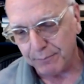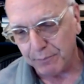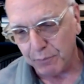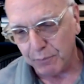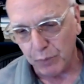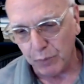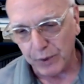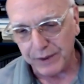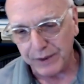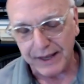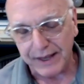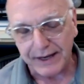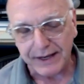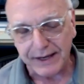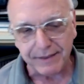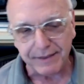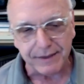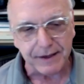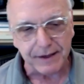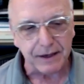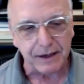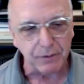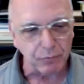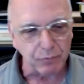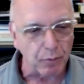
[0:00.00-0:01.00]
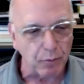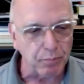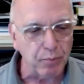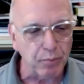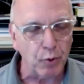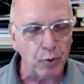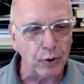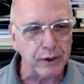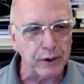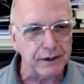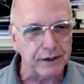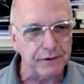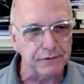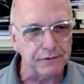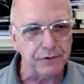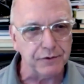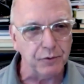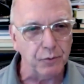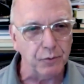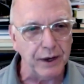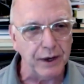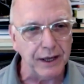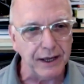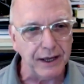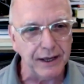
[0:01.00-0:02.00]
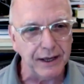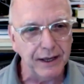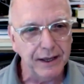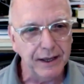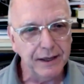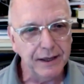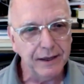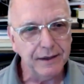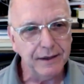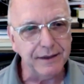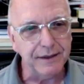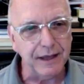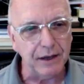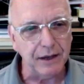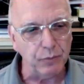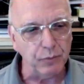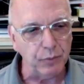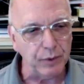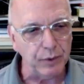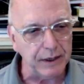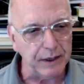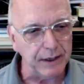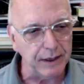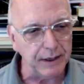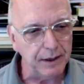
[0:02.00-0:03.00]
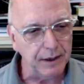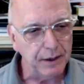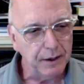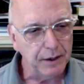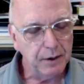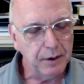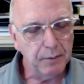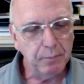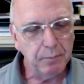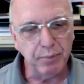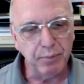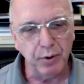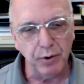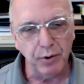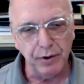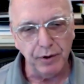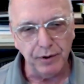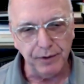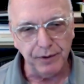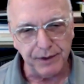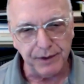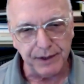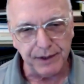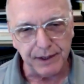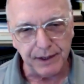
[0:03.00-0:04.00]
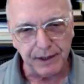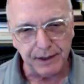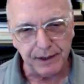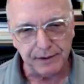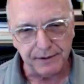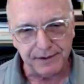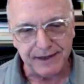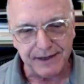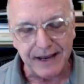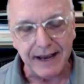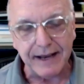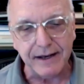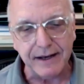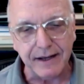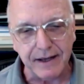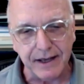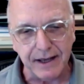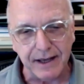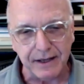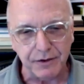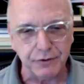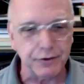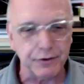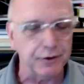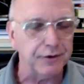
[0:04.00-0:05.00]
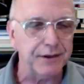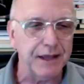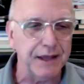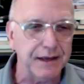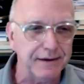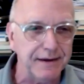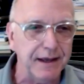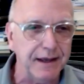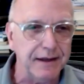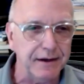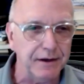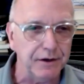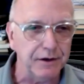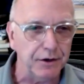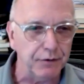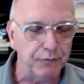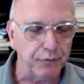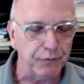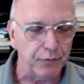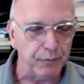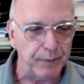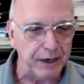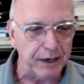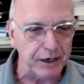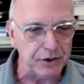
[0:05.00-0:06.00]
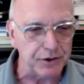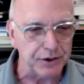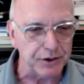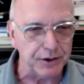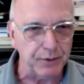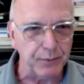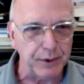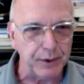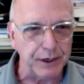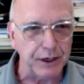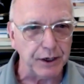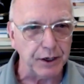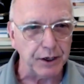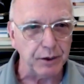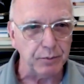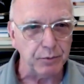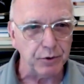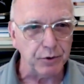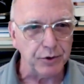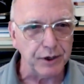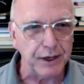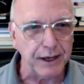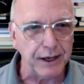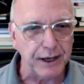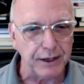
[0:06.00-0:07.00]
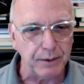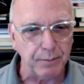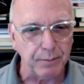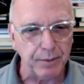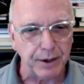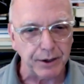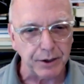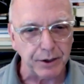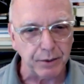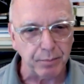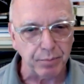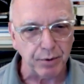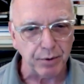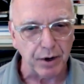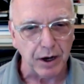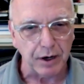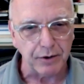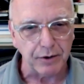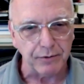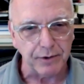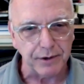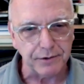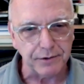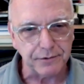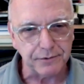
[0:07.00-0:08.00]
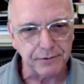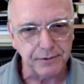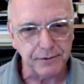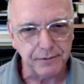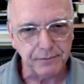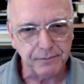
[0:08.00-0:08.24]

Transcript: with anything, reporting is the way that we pull the data and turn that data into information that we can communicate about our progress.